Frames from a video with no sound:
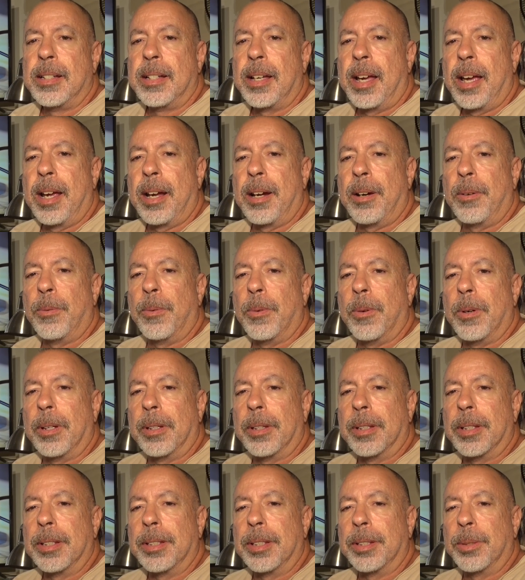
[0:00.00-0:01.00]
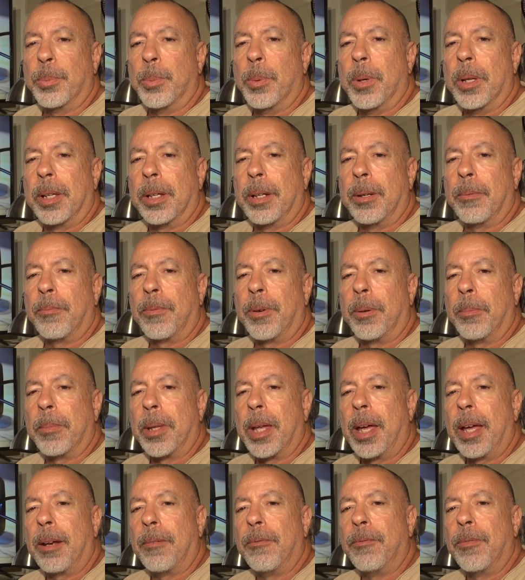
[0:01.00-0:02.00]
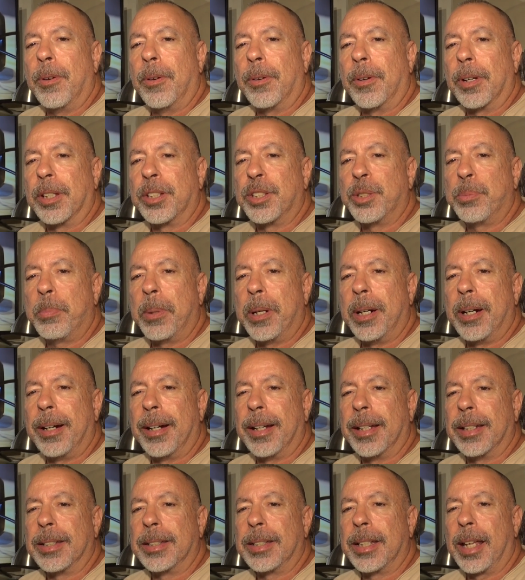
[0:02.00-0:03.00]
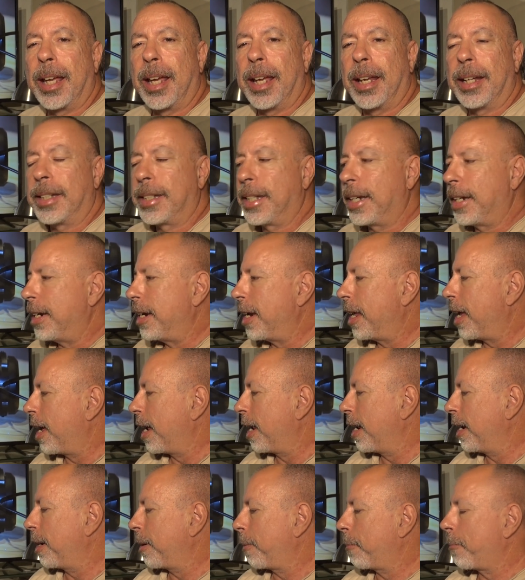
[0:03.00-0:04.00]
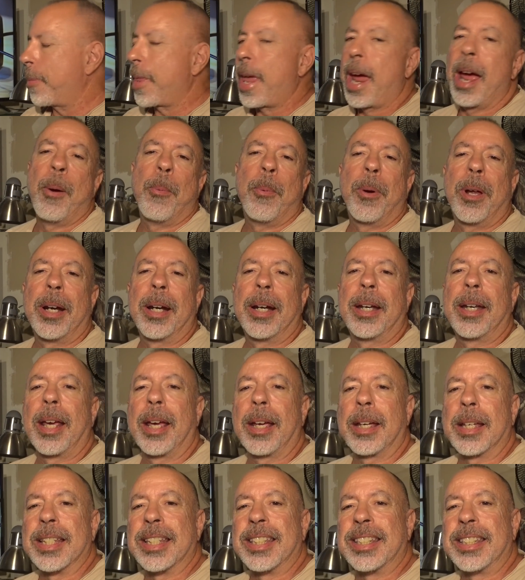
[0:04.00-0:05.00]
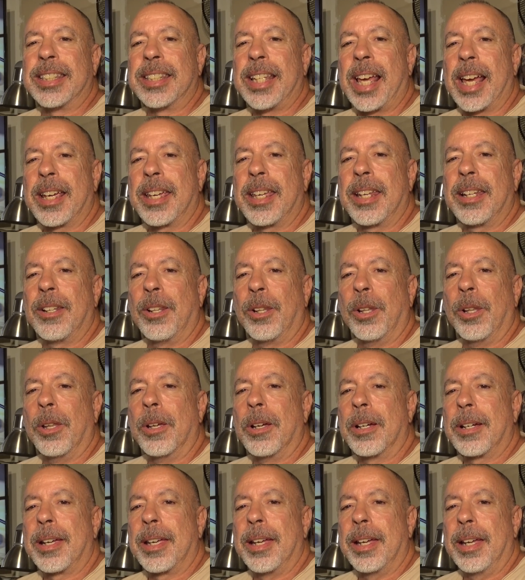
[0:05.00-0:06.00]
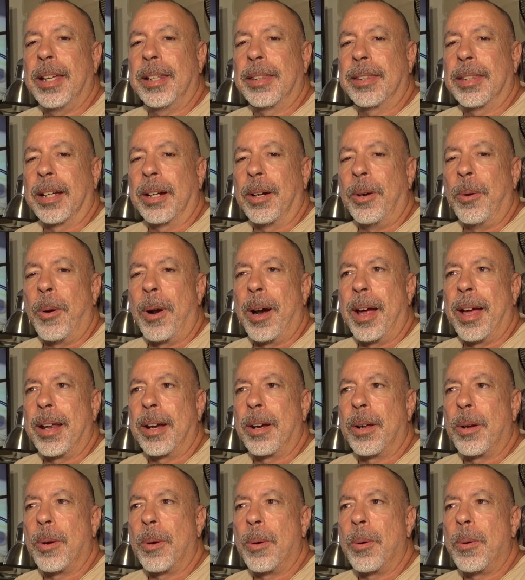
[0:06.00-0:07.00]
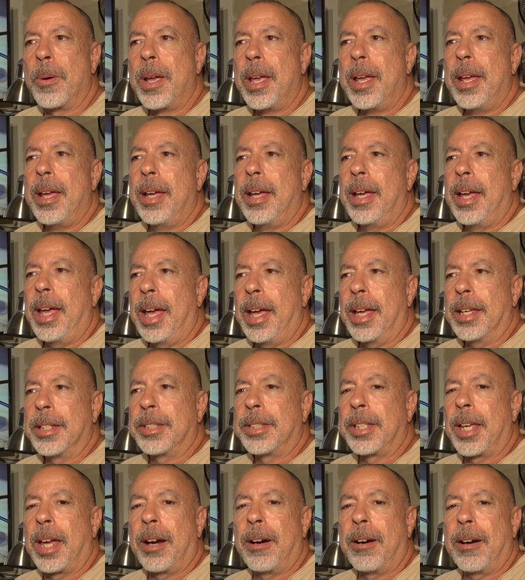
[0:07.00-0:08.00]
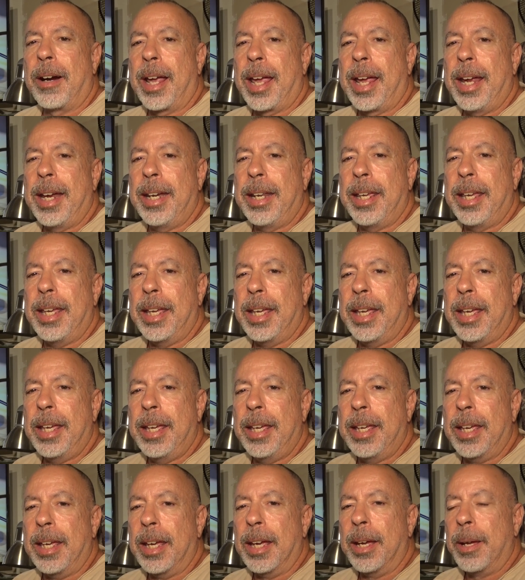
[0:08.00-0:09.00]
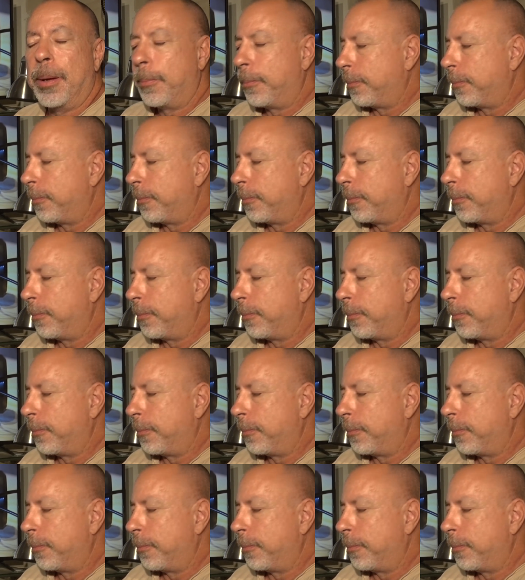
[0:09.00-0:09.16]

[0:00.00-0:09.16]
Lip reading: Hi everyone, this is William from the Headphone Experience, and tonight I want to take a second look at the Grado SR80e.